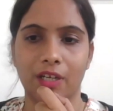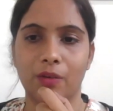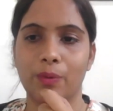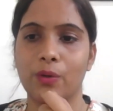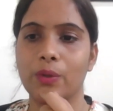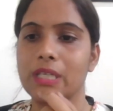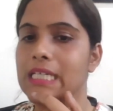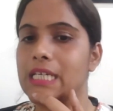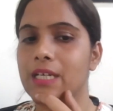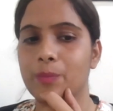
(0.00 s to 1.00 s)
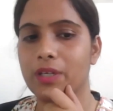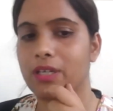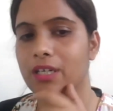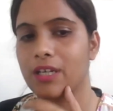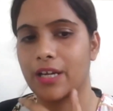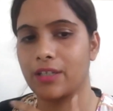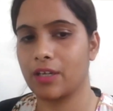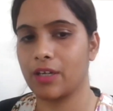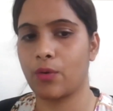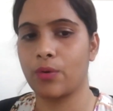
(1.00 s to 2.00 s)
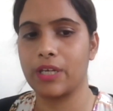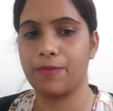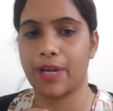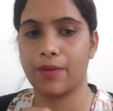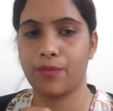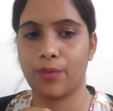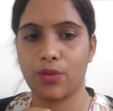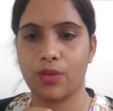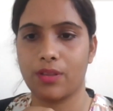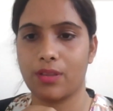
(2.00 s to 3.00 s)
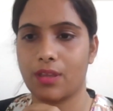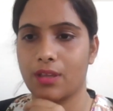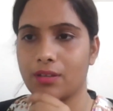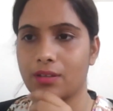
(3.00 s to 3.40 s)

It will only take a minute, and there are only 5 questions.